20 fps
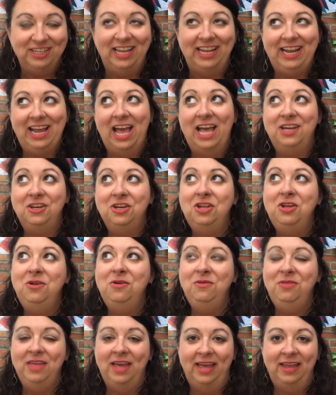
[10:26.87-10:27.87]
Like, I
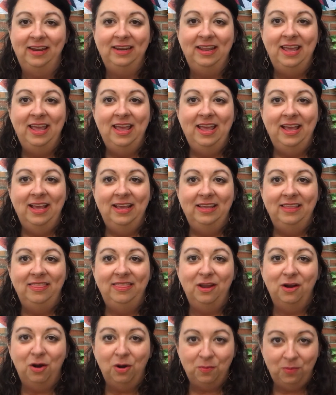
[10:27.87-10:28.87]
knew that
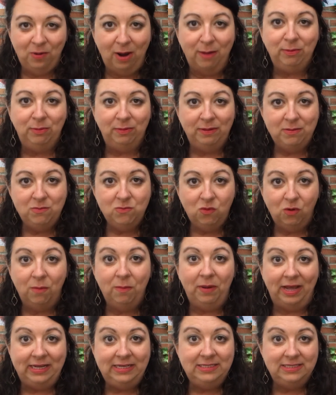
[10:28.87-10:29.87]
there are probably more
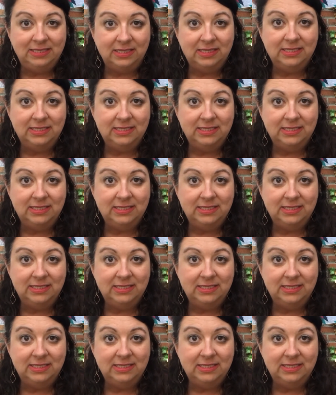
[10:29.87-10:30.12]
bikes in